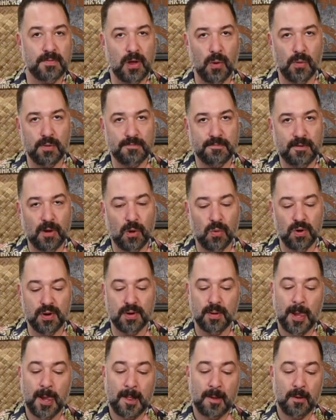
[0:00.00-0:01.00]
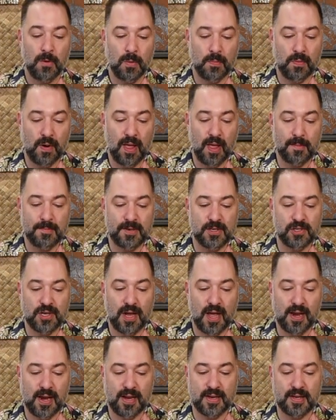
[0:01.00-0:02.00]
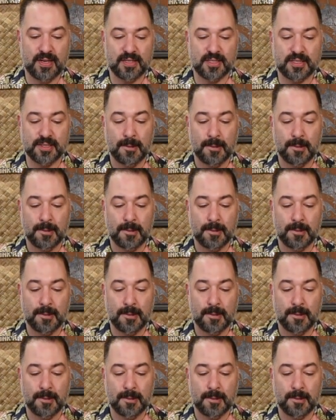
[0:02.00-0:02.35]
going forward will probably be shot on this.